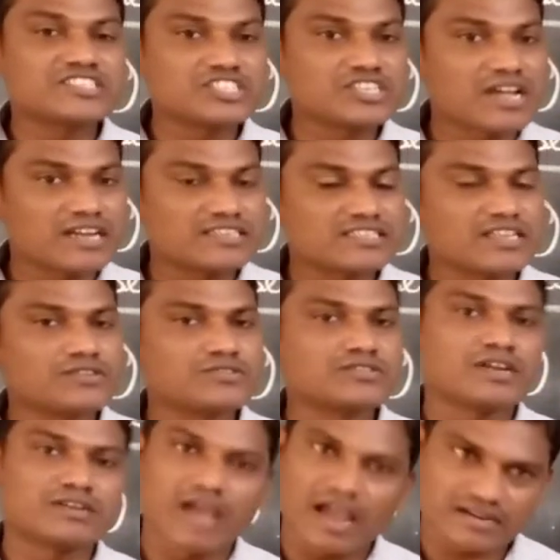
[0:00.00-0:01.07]
she consult
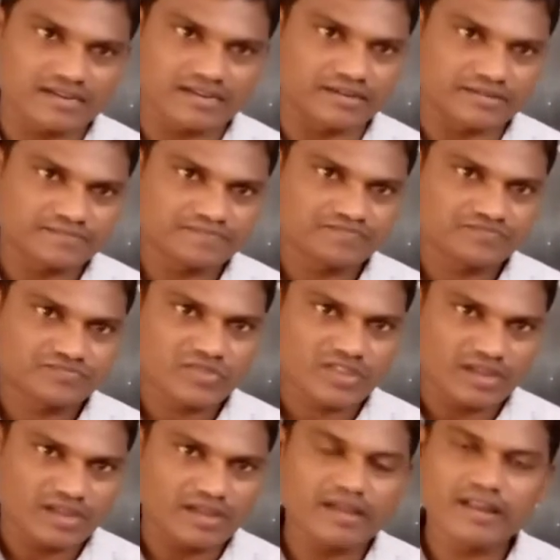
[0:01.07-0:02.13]
the doctor,
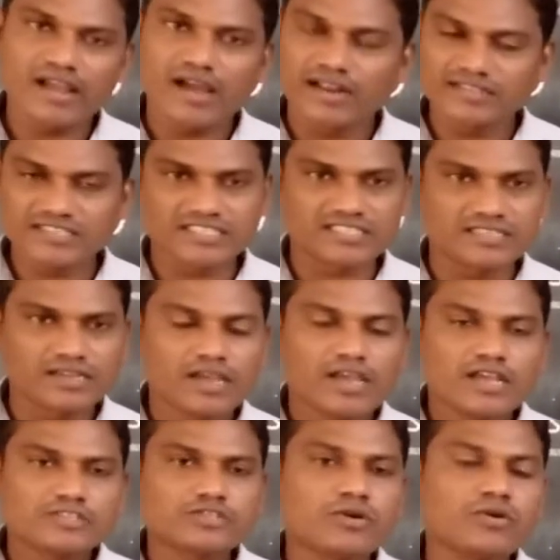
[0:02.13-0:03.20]

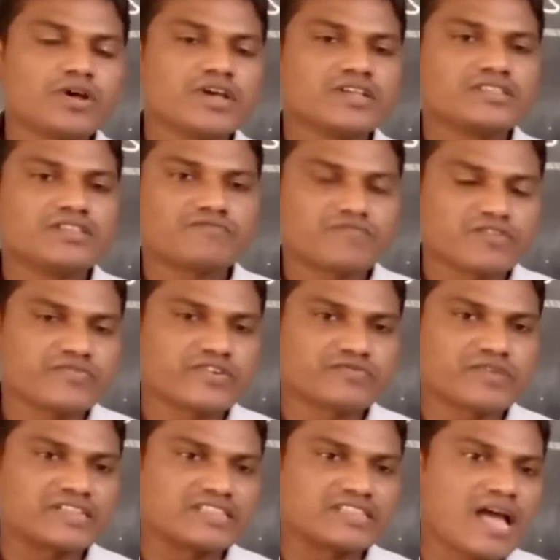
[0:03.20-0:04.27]
gynecologist, so they prefer
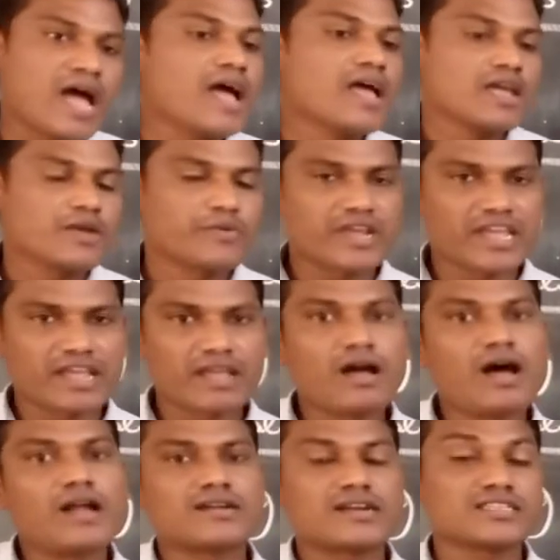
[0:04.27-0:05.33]
for the
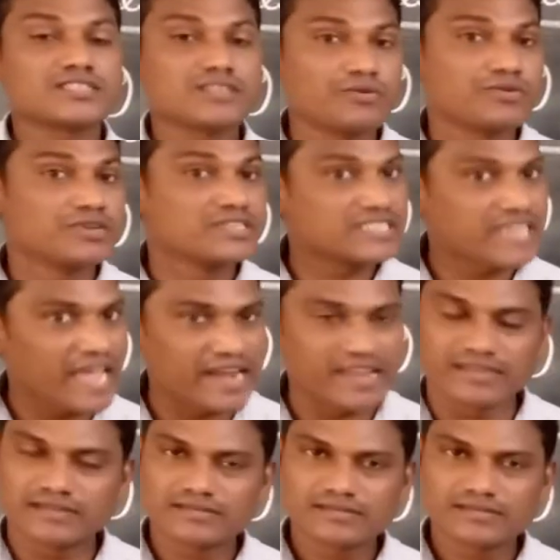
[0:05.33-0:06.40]
ultrasound
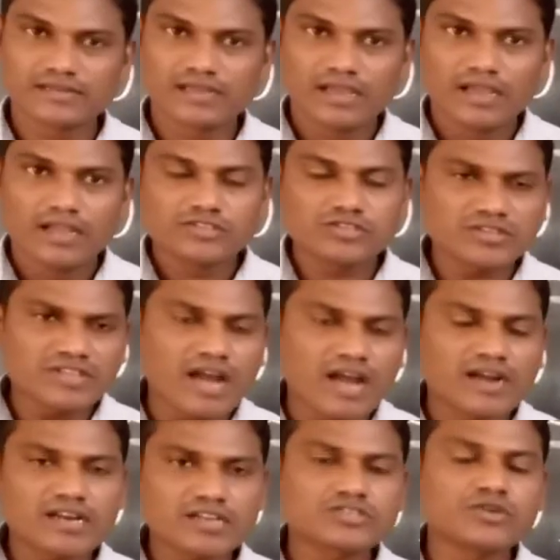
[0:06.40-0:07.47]
scanning. So in the
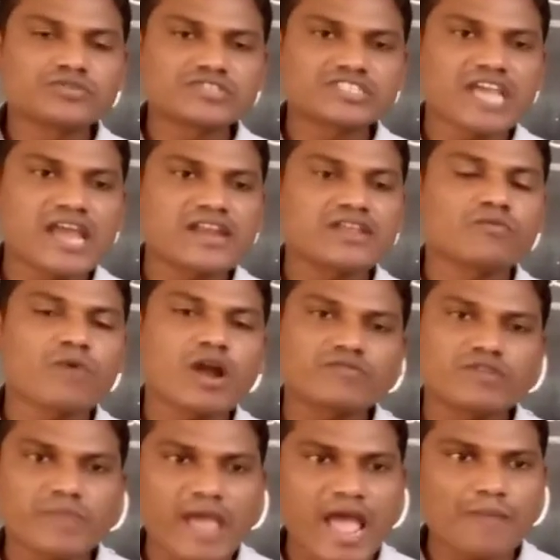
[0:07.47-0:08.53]
ultrasound scanning, what
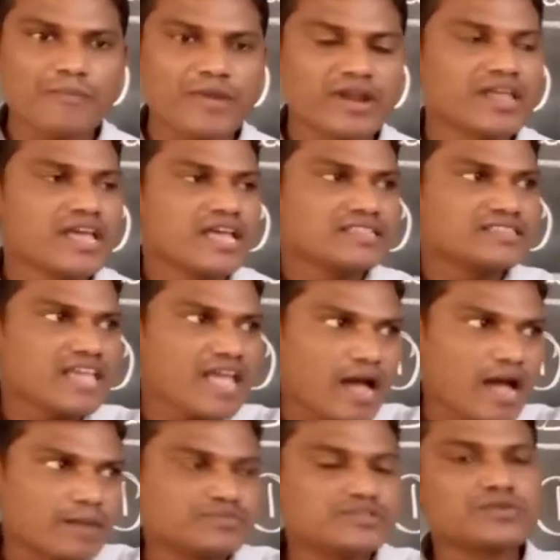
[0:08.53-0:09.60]
will happen? They
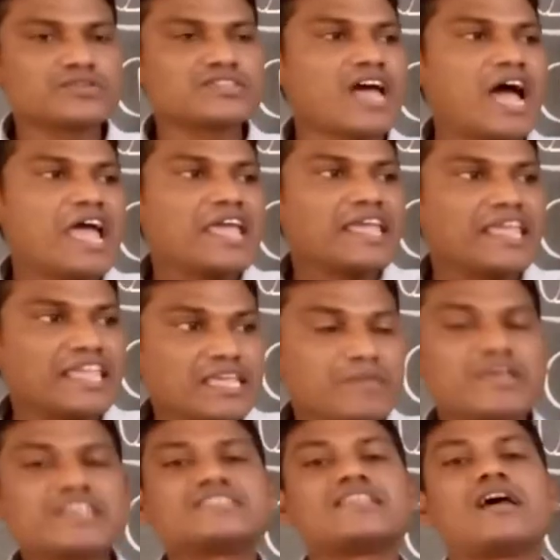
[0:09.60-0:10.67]
observe the
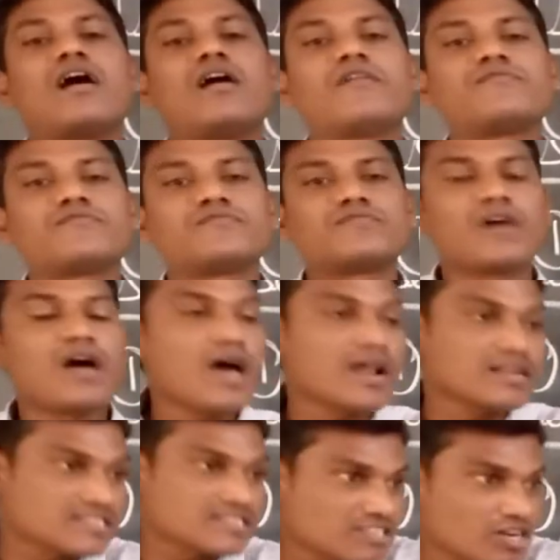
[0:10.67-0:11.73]
image of
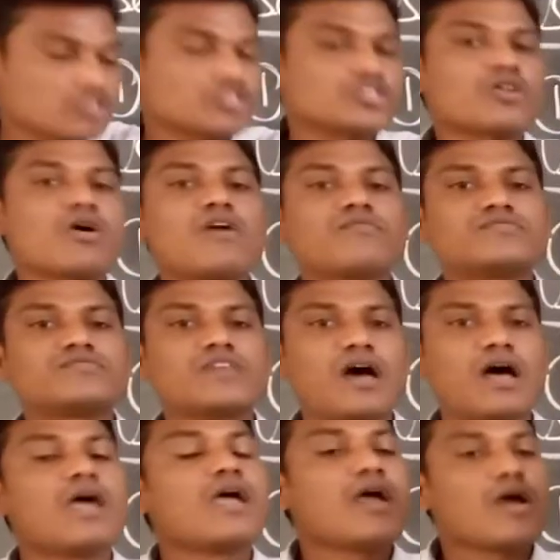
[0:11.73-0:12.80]
or structure of
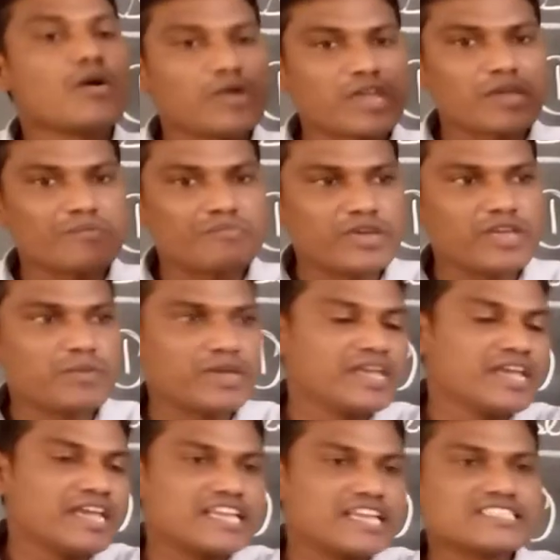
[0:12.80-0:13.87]
the
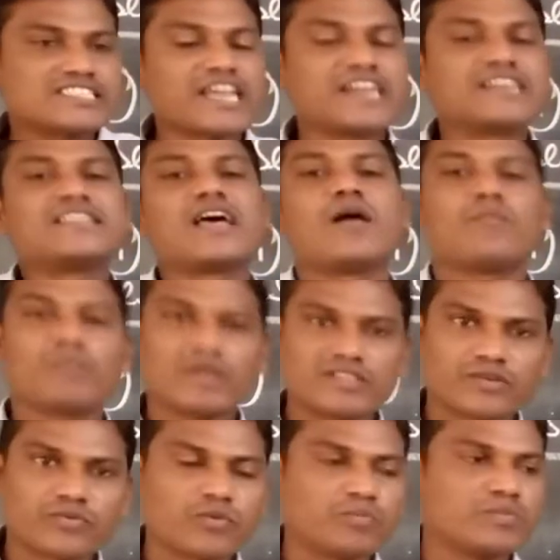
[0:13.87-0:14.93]
baby inside the
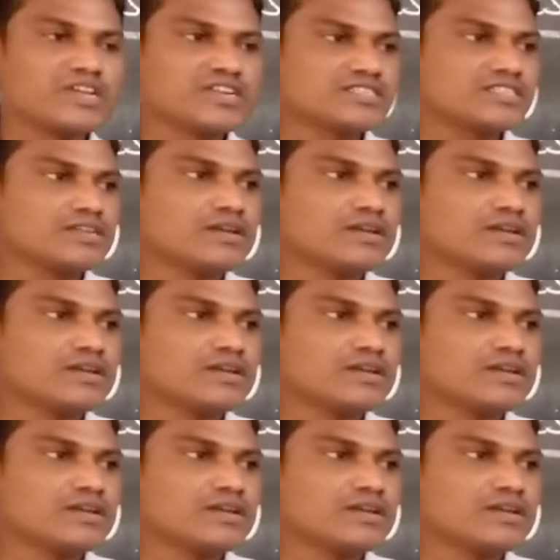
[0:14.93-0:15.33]
mother womb.